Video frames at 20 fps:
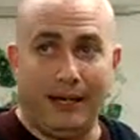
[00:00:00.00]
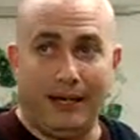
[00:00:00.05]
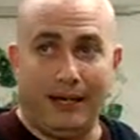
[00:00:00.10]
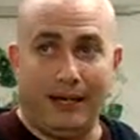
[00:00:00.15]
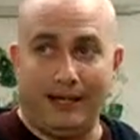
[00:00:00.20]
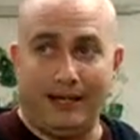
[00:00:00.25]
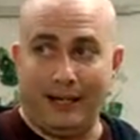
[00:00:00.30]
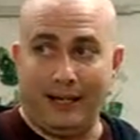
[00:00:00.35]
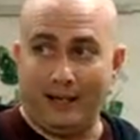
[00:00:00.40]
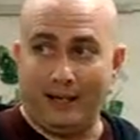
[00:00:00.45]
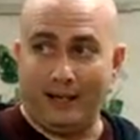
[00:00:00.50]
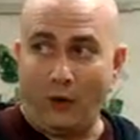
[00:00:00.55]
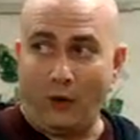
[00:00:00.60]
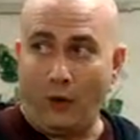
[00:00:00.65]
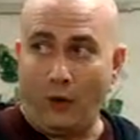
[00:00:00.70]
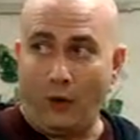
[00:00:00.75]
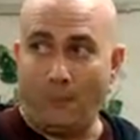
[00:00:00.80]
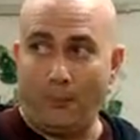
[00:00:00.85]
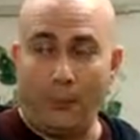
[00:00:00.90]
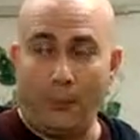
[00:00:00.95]
And the
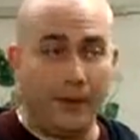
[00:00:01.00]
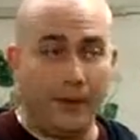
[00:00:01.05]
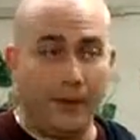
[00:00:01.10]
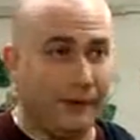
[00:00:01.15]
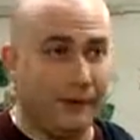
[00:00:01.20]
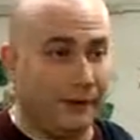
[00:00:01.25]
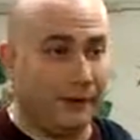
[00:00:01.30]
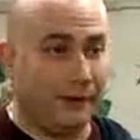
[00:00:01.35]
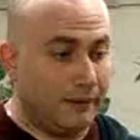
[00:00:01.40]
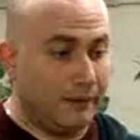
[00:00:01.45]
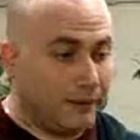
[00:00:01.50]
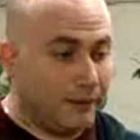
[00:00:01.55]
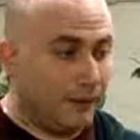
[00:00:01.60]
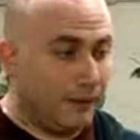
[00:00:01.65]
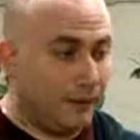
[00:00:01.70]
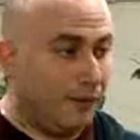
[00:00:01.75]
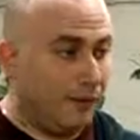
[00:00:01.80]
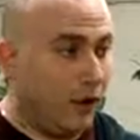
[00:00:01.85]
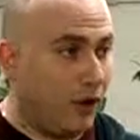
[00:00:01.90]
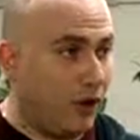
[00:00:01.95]
whole point
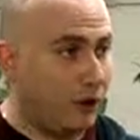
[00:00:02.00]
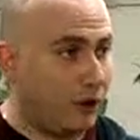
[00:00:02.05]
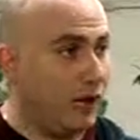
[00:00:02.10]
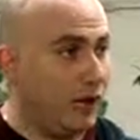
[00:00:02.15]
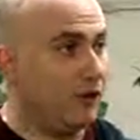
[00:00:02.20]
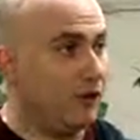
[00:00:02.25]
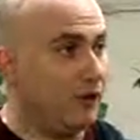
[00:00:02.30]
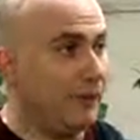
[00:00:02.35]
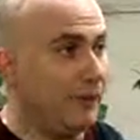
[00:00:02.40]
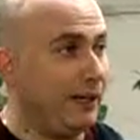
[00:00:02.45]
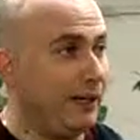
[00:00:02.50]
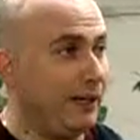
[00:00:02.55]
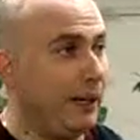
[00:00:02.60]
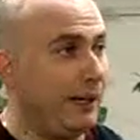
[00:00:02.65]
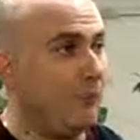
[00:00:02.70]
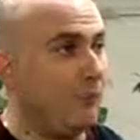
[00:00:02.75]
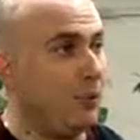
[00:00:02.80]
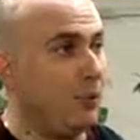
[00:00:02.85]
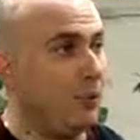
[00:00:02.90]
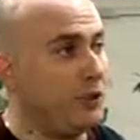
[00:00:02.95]
of our government
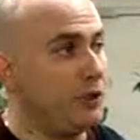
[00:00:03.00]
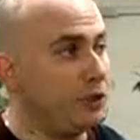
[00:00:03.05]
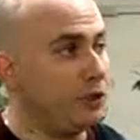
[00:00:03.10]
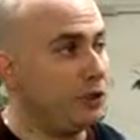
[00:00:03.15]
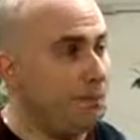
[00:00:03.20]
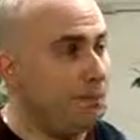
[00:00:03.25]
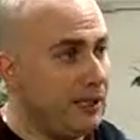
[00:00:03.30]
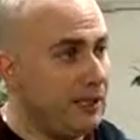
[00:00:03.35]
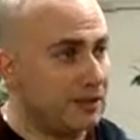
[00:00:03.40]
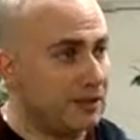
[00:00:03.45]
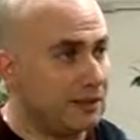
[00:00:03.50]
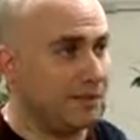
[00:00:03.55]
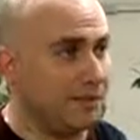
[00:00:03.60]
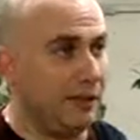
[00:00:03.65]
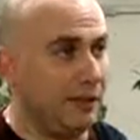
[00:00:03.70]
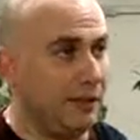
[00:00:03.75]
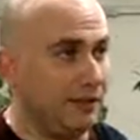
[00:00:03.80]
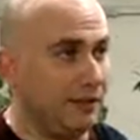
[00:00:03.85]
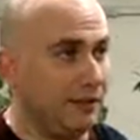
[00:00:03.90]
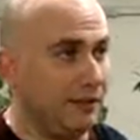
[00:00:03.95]
and what we should be
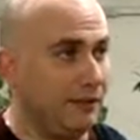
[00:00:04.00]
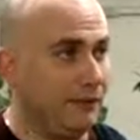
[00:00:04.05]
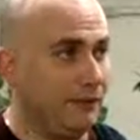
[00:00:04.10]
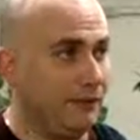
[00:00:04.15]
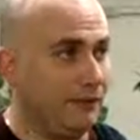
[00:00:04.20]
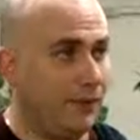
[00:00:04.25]
expecting